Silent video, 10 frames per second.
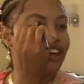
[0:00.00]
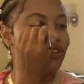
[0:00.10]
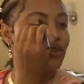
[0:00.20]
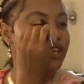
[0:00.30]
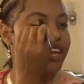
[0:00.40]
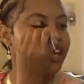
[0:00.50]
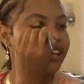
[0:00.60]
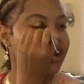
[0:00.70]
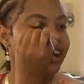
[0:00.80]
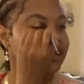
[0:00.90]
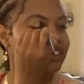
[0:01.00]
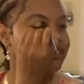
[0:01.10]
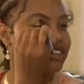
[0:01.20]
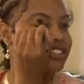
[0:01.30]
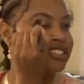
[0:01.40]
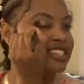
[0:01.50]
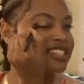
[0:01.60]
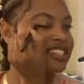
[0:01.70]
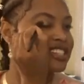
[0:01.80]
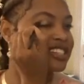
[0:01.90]
you cannot give your
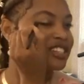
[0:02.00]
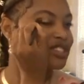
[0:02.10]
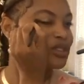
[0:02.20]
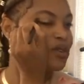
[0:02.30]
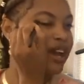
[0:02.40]
attention to